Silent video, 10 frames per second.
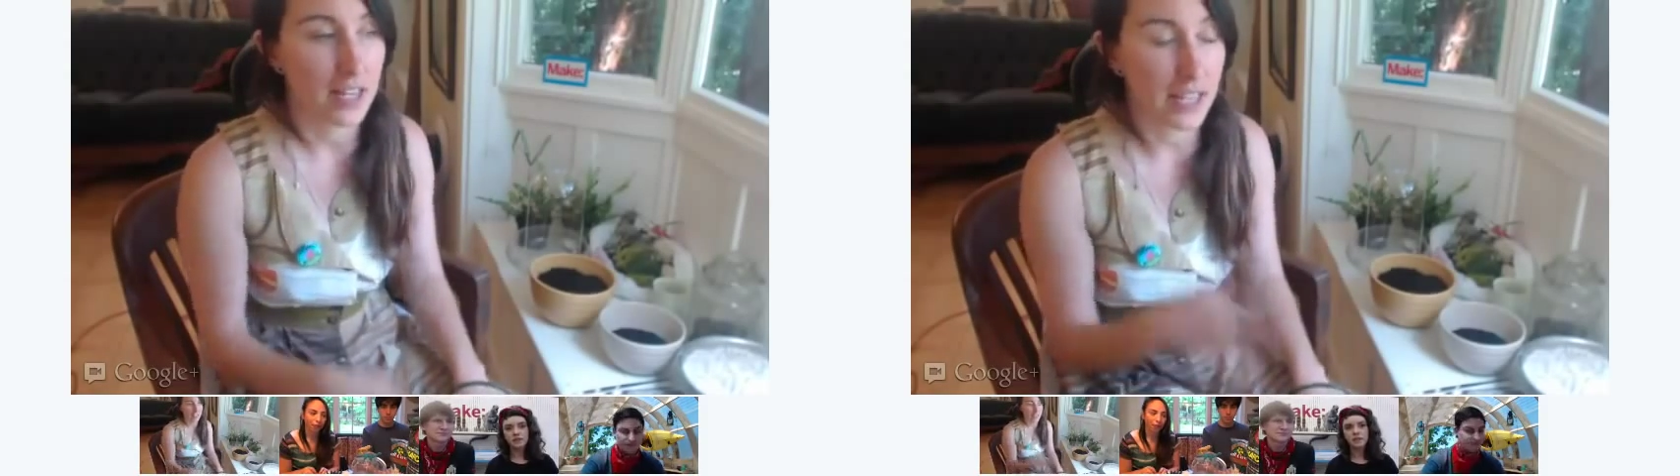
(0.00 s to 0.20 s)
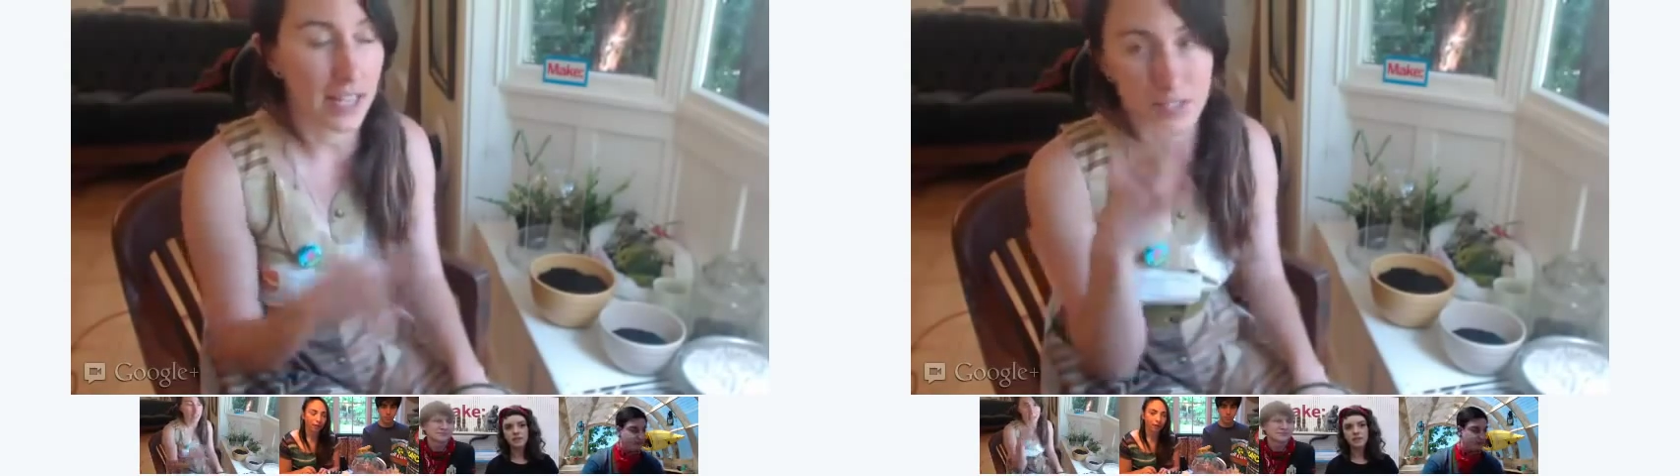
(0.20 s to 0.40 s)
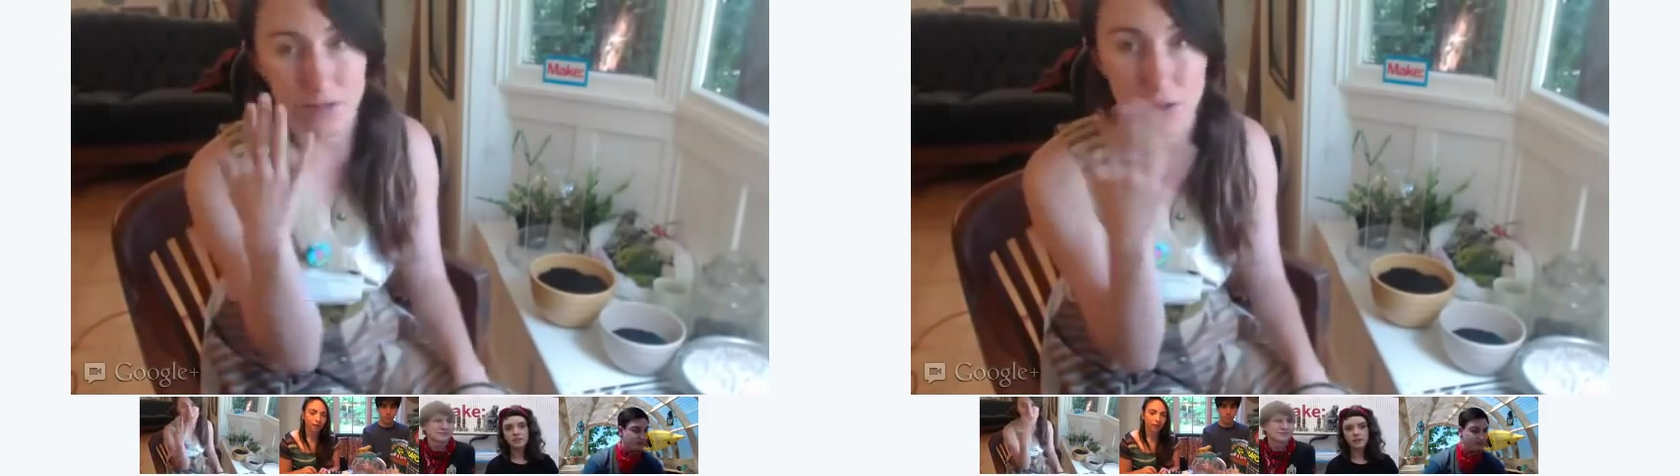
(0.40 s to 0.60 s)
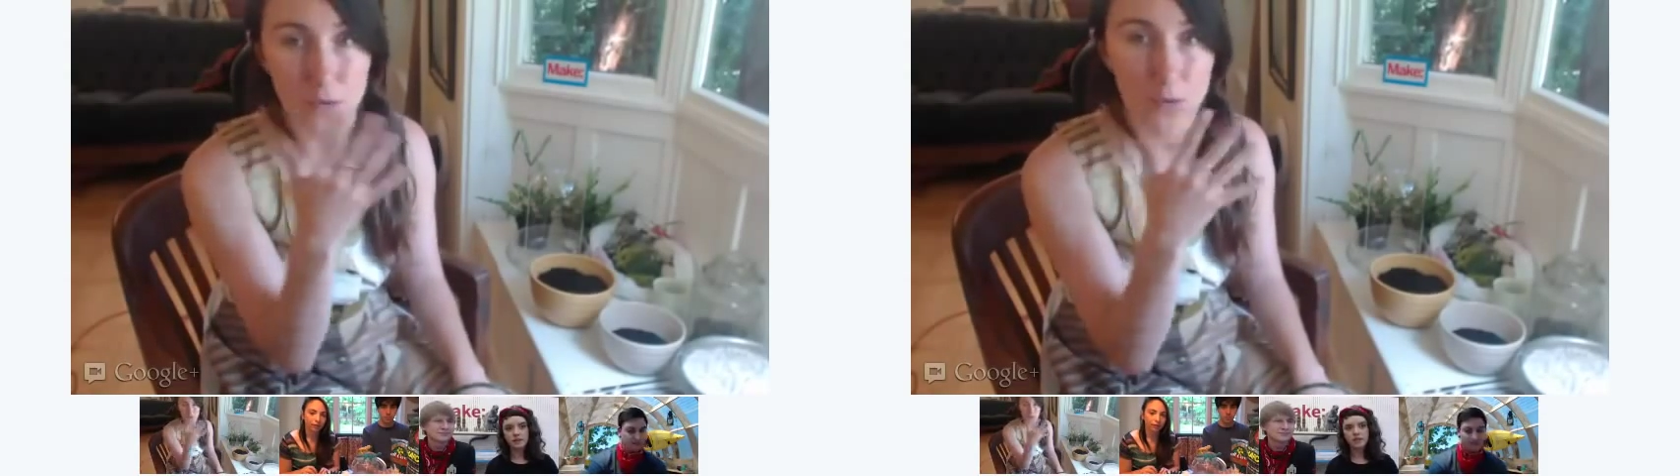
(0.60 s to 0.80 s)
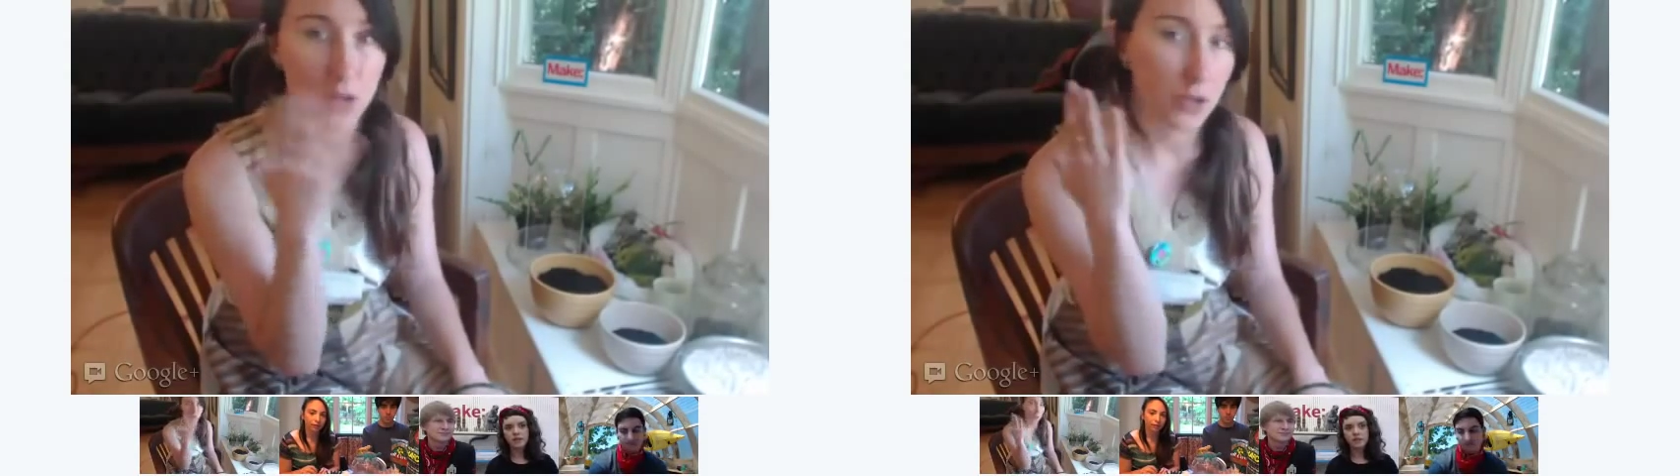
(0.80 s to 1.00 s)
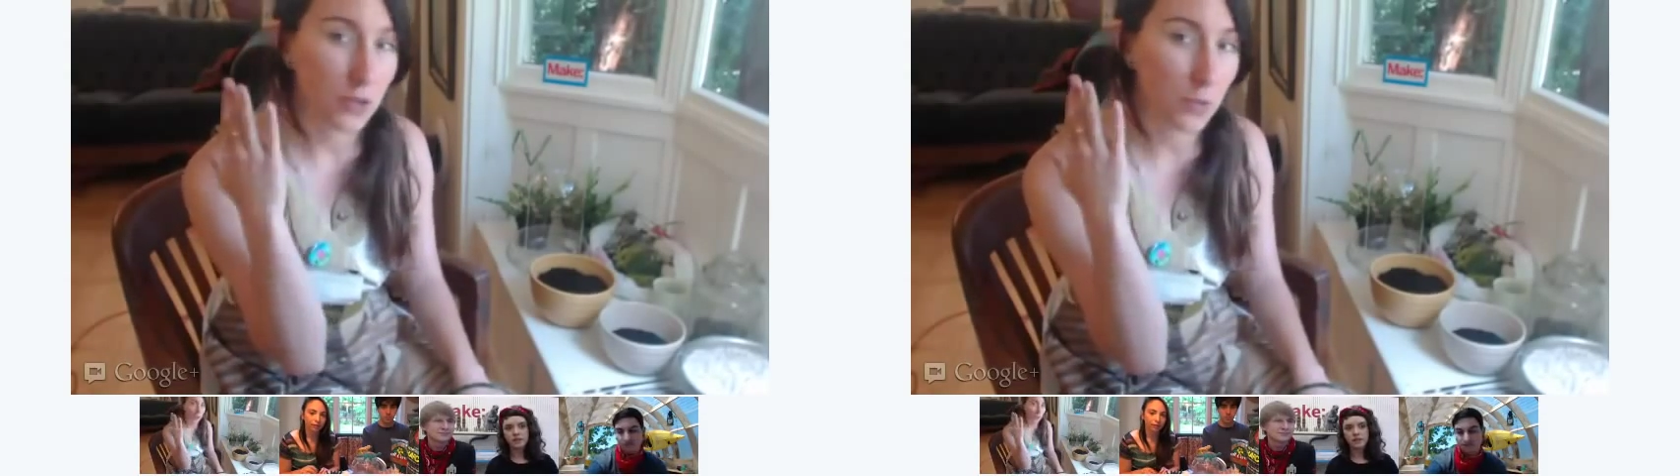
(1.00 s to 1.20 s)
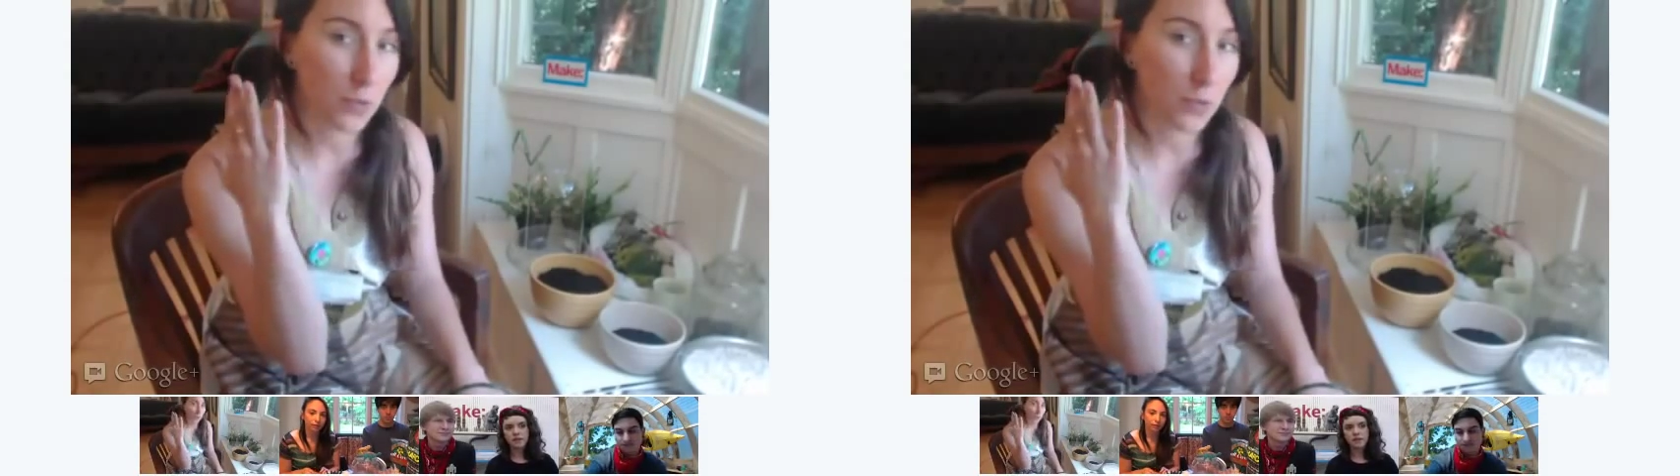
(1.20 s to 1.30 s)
like to feel the, the